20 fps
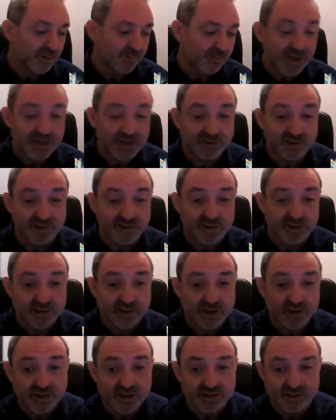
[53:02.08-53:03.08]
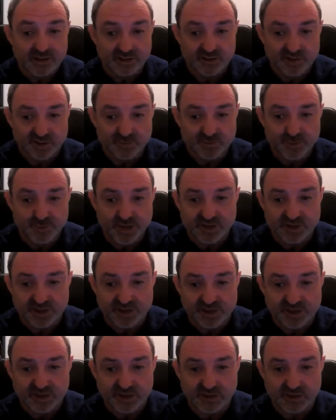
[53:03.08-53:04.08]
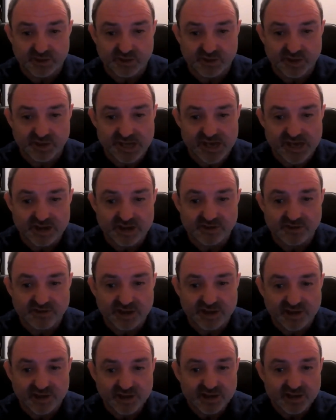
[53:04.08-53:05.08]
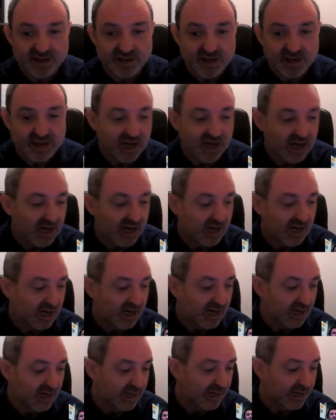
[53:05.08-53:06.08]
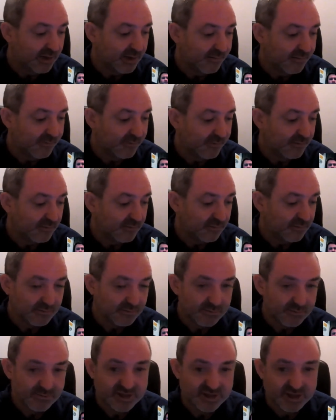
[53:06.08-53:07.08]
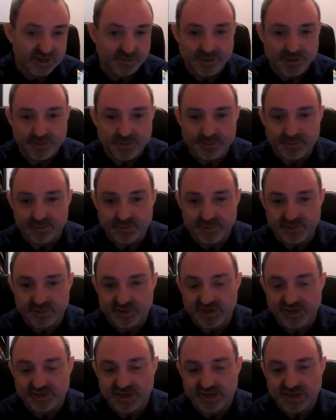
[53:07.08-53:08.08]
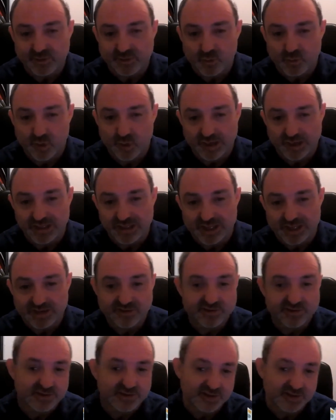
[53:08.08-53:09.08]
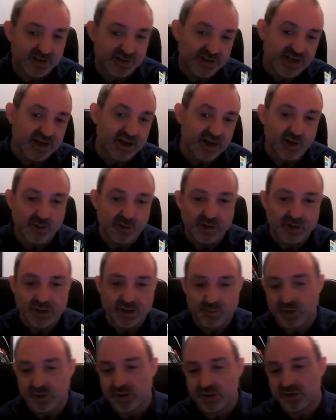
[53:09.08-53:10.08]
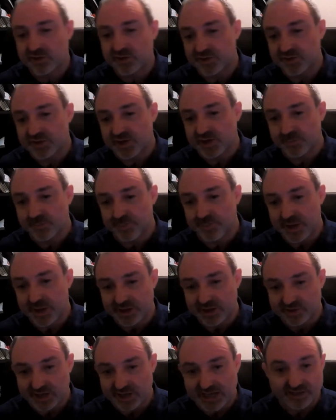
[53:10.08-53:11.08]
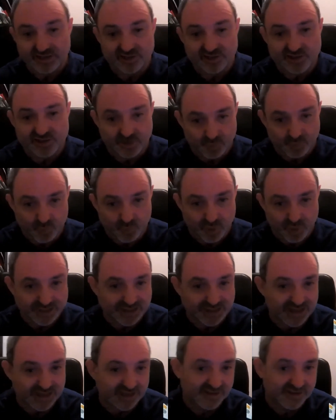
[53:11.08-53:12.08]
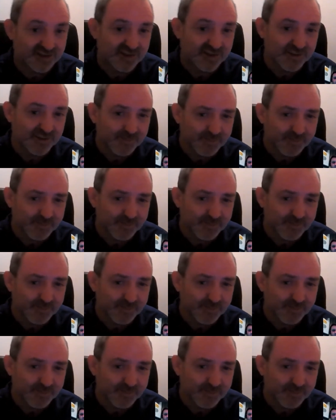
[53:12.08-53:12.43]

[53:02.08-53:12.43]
better than just pitching another dry yeast. Some people suggest adding wine yeasts, so that only works for some beers and some wine yeasts.